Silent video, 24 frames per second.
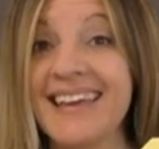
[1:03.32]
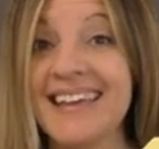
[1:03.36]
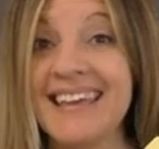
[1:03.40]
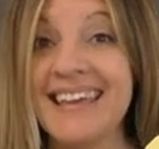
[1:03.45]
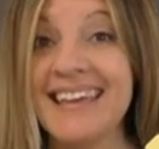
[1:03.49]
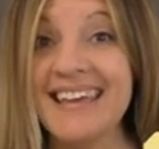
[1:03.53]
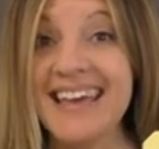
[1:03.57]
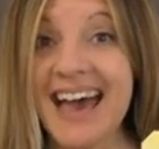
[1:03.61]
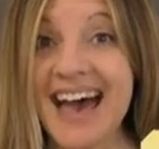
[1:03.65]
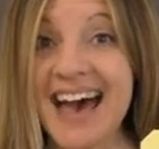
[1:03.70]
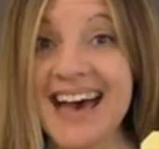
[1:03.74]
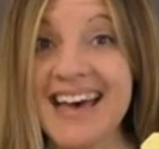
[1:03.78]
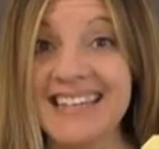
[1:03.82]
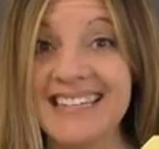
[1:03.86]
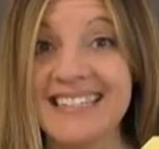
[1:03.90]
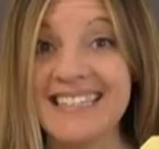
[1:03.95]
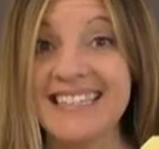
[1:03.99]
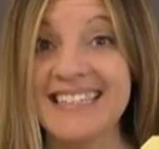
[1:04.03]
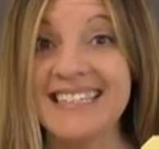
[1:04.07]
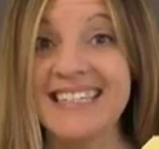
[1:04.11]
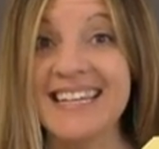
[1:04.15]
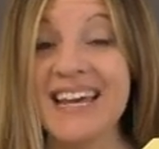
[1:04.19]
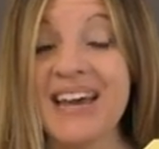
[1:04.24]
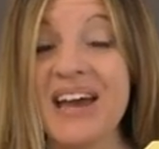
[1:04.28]

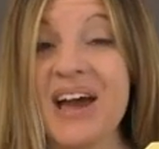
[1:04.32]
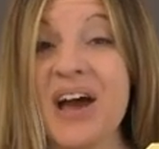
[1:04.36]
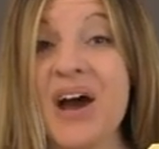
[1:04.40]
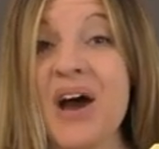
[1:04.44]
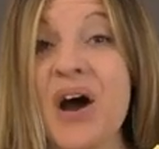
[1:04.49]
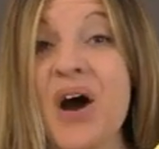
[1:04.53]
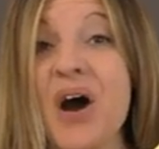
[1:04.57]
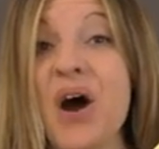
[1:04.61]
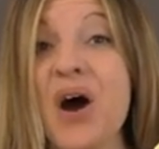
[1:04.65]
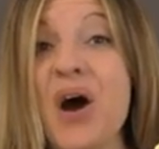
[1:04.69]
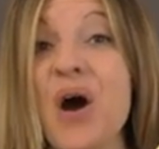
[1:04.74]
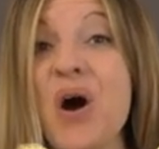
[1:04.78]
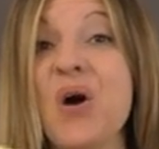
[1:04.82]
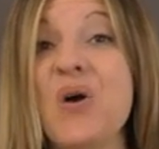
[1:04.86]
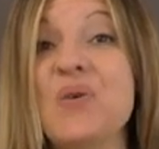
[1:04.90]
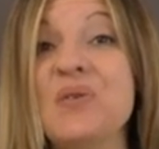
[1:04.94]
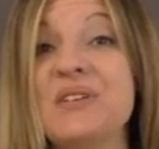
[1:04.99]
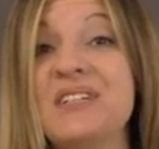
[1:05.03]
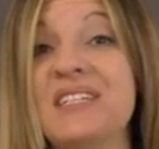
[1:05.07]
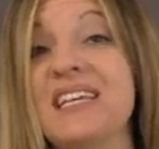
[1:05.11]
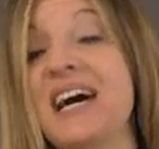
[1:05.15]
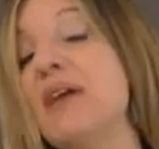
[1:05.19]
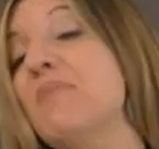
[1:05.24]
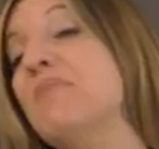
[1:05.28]
Yes,
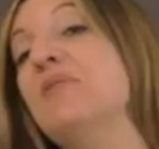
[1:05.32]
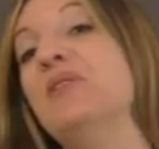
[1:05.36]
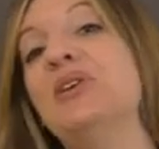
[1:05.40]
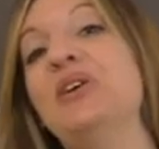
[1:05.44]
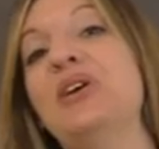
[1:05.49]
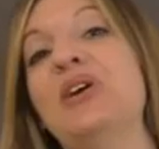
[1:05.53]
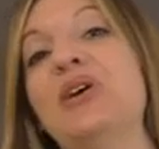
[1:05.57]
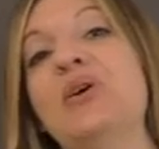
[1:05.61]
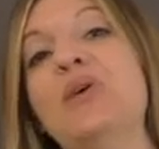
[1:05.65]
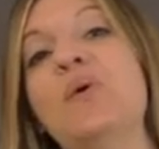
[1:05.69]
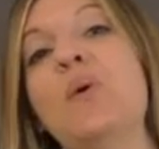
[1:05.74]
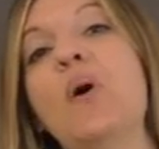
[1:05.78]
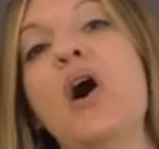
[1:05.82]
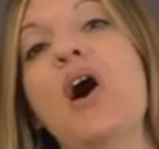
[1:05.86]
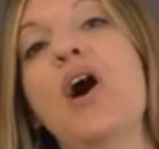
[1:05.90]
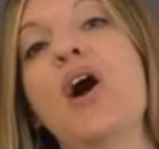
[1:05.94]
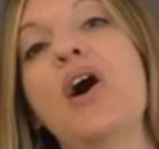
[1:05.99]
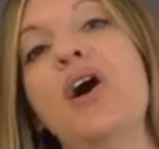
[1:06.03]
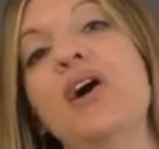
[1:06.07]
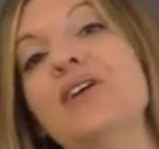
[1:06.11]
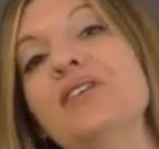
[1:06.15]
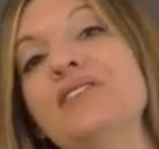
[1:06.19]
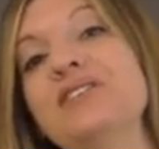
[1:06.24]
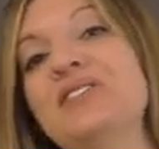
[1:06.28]
OW
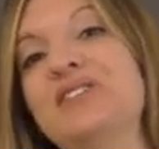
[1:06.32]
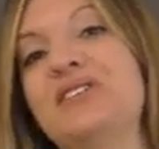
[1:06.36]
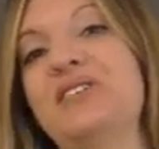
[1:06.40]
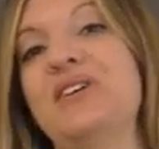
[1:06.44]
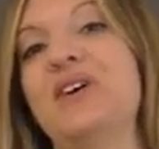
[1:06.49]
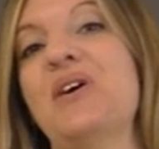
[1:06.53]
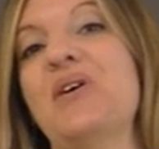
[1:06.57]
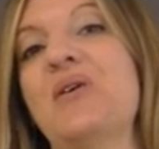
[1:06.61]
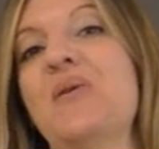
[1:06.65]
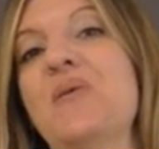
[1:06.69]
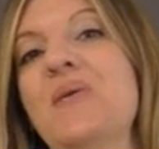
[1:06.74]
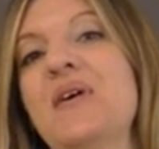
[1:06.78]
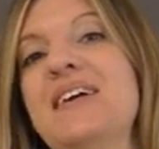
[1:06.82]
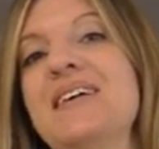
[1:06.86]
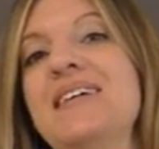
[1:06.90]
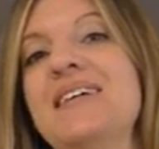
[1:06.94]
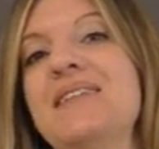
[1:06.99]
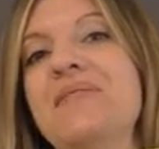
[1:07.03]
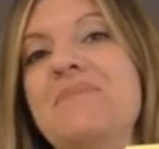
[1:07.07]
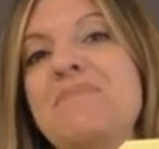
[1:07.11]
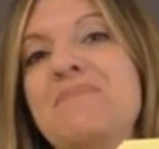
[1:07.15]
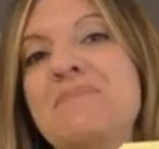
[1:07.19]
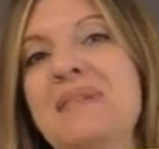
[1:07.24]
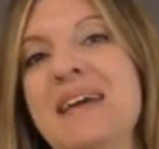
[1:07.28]
also
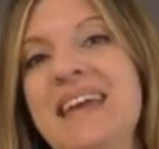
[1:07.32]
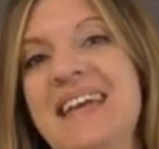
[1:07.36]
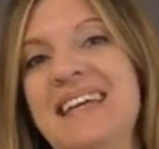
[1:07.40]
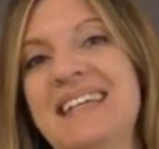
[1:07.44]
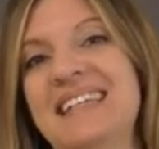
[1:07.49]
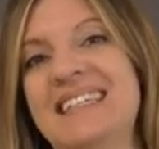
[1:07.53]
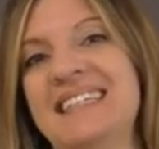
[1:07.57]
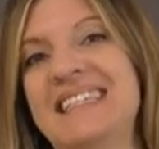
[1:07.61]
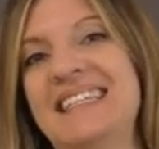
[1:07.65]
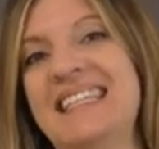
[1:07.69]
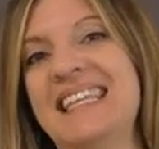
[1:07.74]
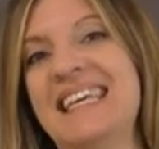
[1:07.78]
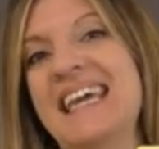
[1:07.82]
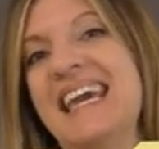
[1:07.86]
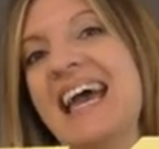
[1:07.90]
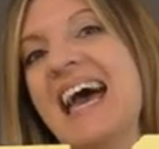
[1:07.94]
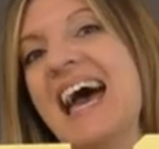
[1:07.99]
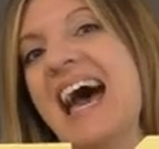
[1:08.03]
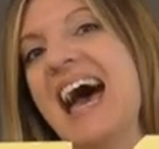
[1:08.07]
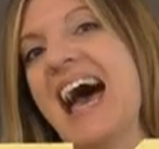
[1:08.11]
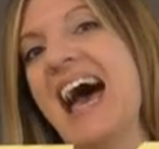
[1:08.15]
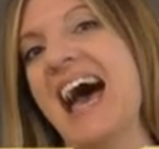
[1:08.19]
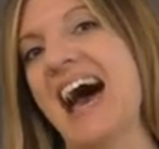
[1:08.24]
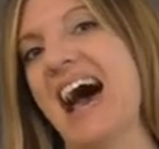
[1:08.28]
makes the
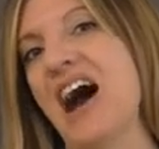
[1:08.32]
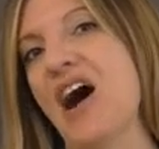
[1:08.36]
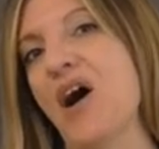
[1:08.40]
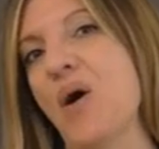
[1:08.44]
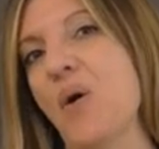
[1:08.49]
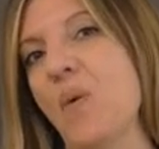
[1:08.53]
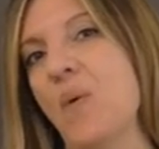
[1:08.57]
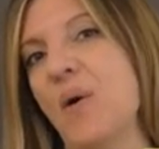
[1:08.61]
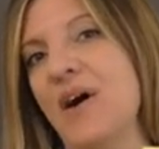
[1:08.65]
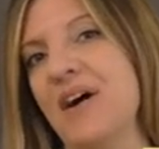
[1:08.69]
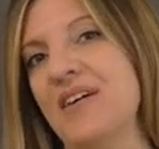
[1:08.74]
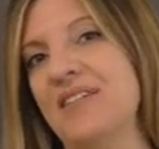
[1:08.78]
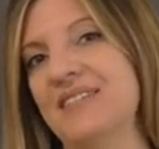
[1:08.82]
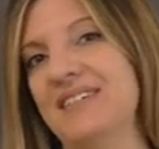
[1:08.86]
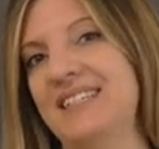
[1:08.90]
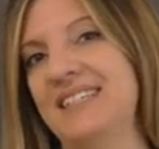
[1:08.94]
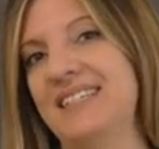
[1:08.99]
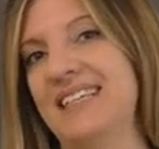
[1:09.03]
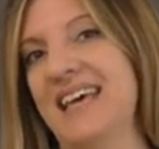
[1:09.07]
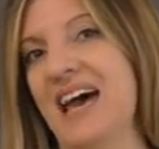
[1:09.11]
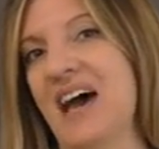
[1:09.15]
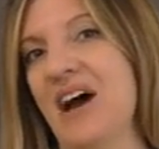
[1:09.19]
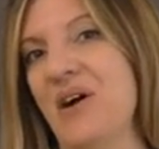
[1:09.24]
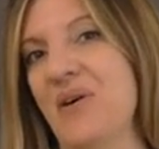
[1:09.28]
ow
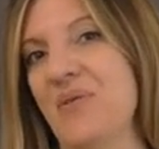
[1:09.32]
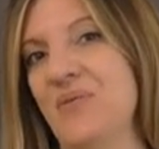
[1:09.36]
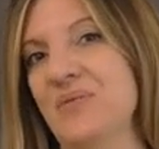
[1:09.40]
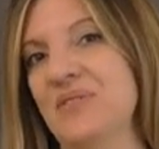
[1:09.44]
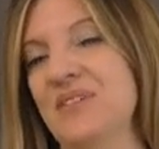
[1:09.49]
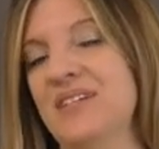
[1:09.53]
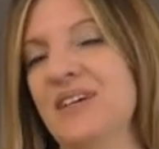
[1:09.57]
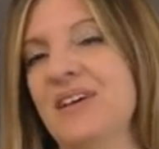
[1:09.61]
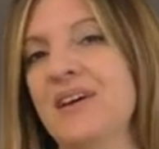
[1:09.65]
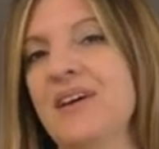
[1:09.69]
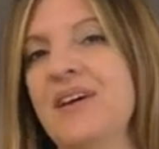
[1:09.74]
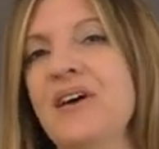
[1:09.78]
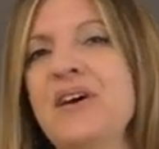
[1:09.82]
sound.